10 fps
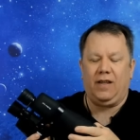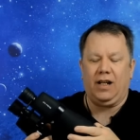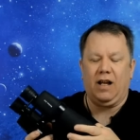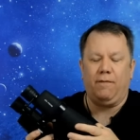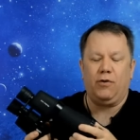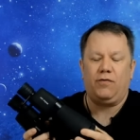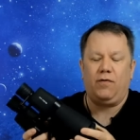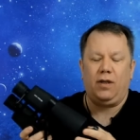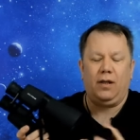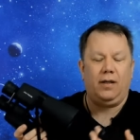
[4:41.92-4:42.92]
the covers
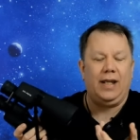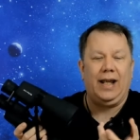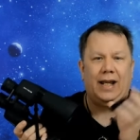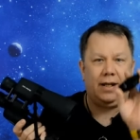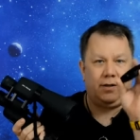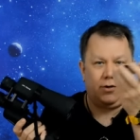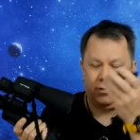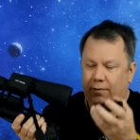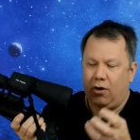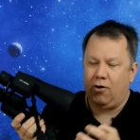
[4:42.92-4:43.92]
for the, the end
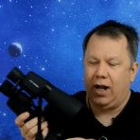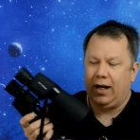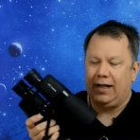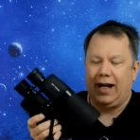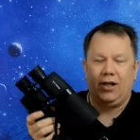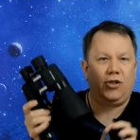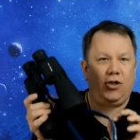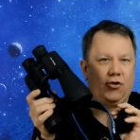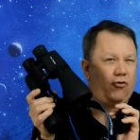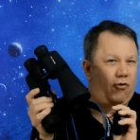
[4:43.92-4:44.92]
are, are not attached
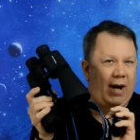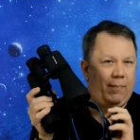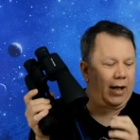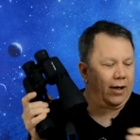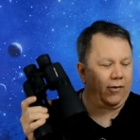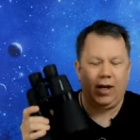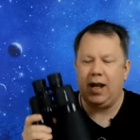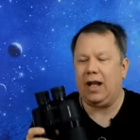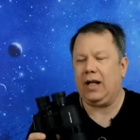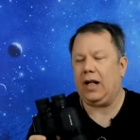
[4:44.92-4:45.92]
to the strap like on the
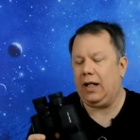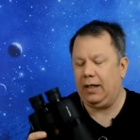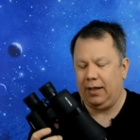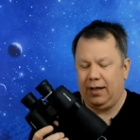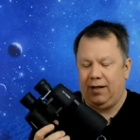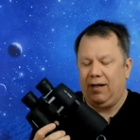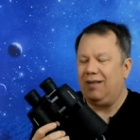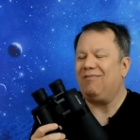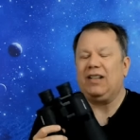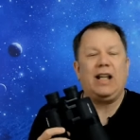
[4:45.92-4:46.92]
Nikon.
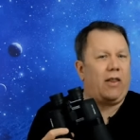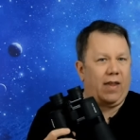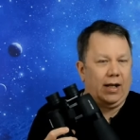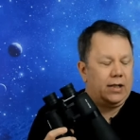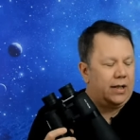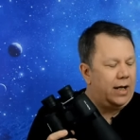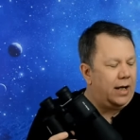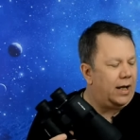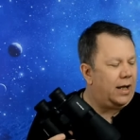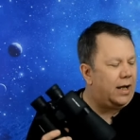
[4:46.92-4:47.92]
Little things.
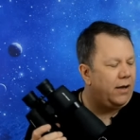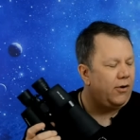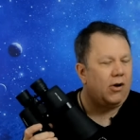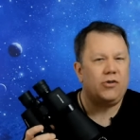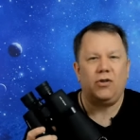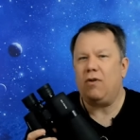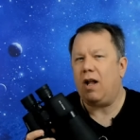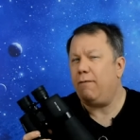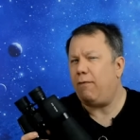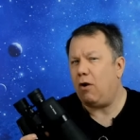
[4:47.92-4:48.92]
Uh, they're also
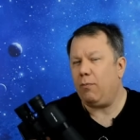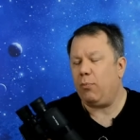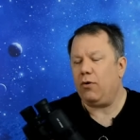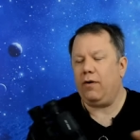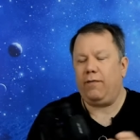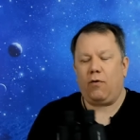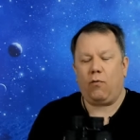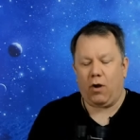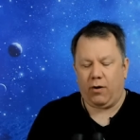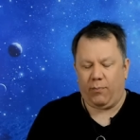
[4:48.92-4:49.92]
not fog proof or
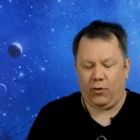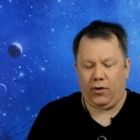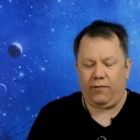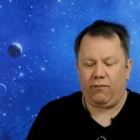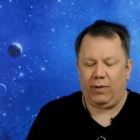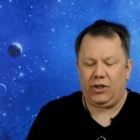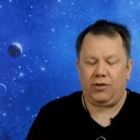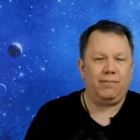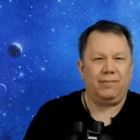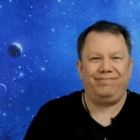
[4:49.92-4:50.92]
waterproof,
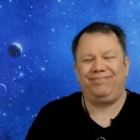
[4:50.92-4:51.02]
which,